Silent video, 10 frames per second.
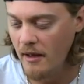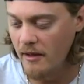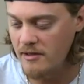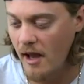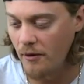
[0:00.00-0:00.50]

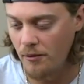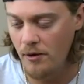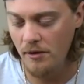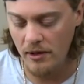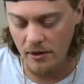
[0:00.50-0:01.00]
It's got
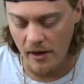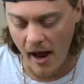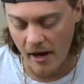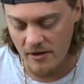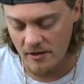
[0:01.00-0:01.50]
really good
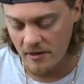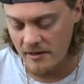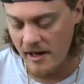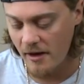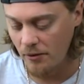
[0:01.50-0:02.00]
action. The
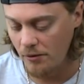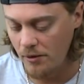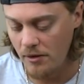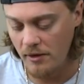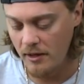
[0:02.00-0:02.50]
tail really